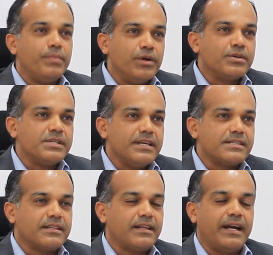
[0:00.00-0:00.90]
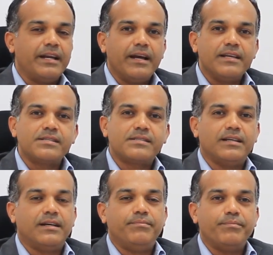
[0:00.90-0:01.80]
POCs. The idea
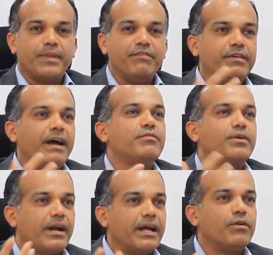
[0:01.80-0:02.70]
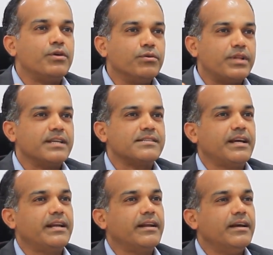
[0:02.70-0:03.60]
is if we have to try out new things,
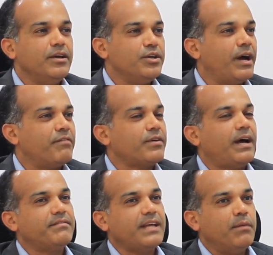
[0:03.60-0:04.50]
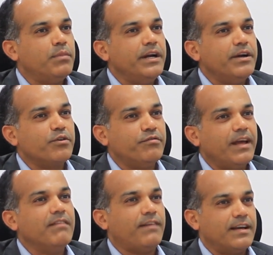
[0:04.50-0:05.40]
then you have to have the ability to
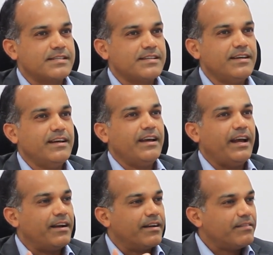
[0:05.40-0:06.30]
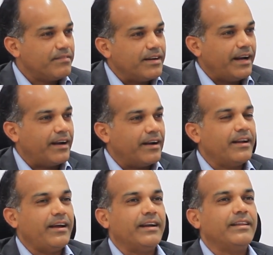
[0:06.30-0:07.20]
fail fast and
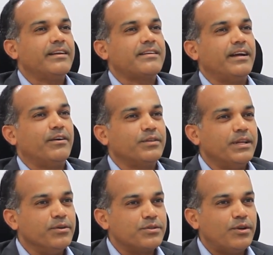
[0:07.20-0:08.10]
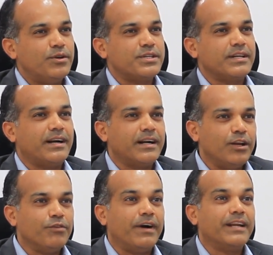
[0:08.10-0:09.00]
then try out the new solution
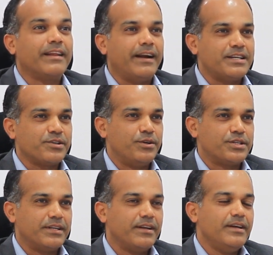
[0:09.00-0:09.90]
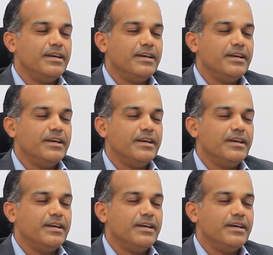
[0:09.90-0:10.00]
until you find the right solution.